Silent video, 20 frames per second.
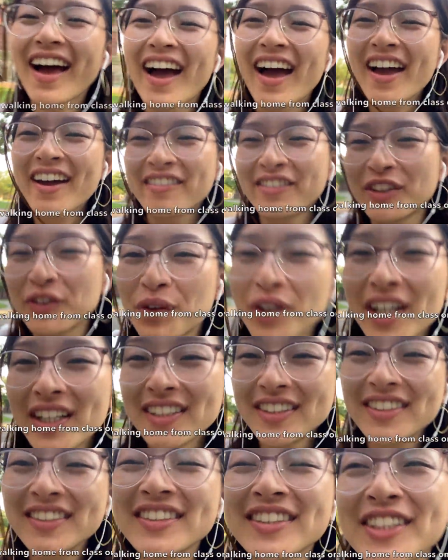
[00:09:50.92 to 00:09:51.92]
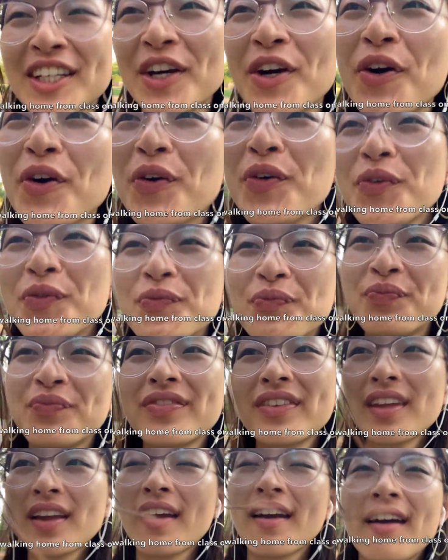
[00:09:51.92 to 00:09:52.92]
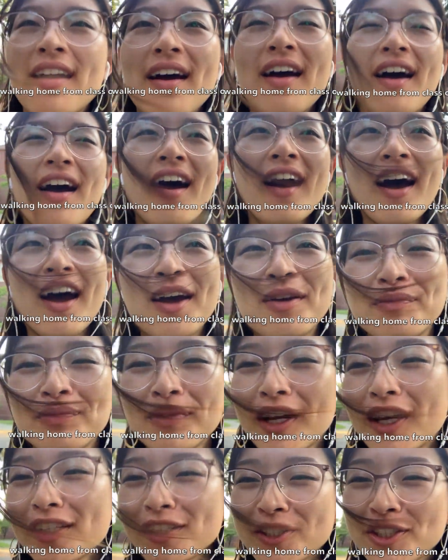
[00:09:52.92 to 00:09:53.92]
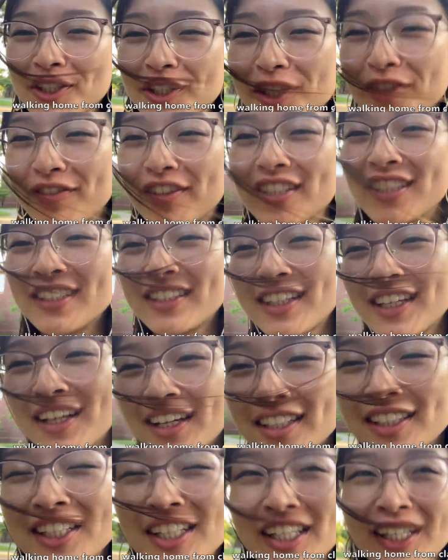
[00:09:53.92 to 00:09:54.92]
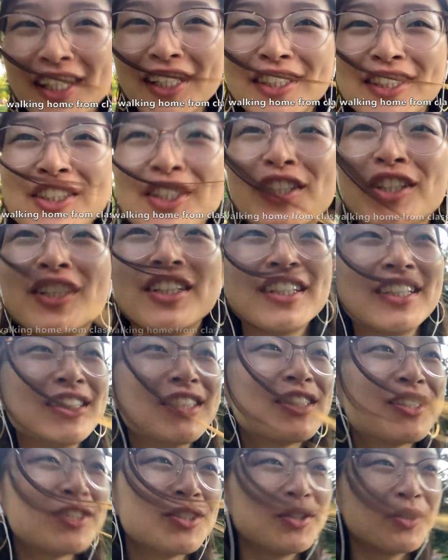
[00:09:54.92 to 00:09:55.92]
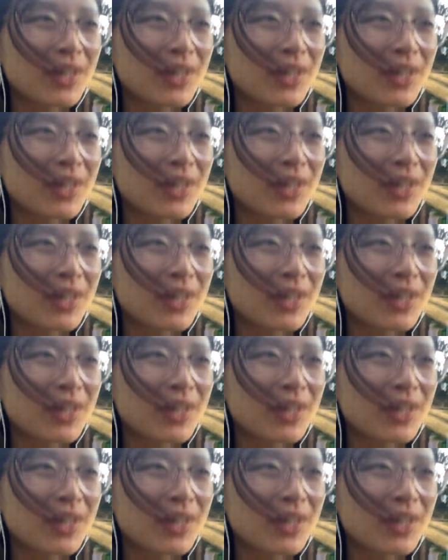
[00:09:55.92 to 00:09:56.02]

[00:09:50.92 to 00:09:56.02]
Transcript: Hi, everyone. So not sure if this is actually going to turn into